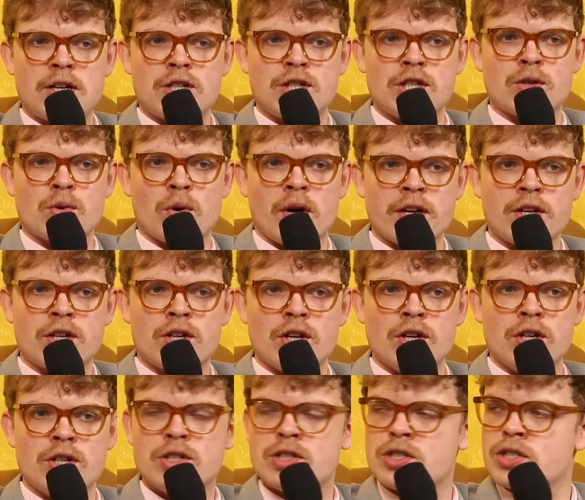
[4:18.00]
actually quite
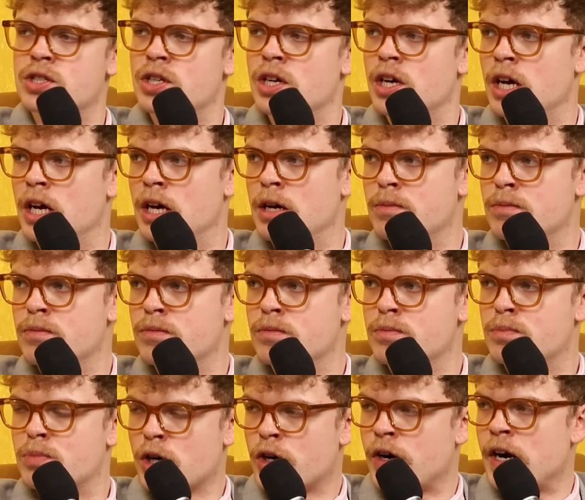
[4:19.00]
good
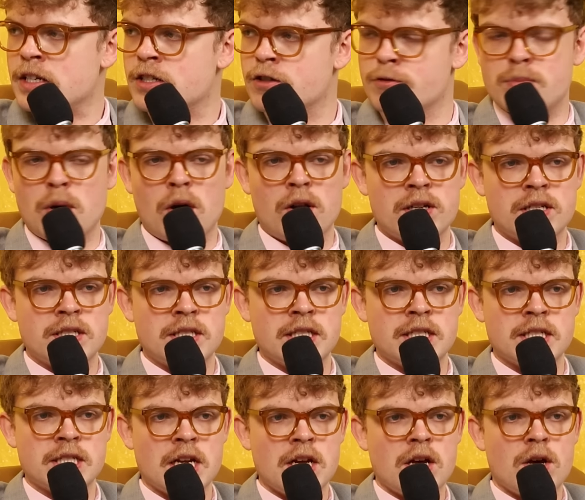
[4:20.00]
progressive policies.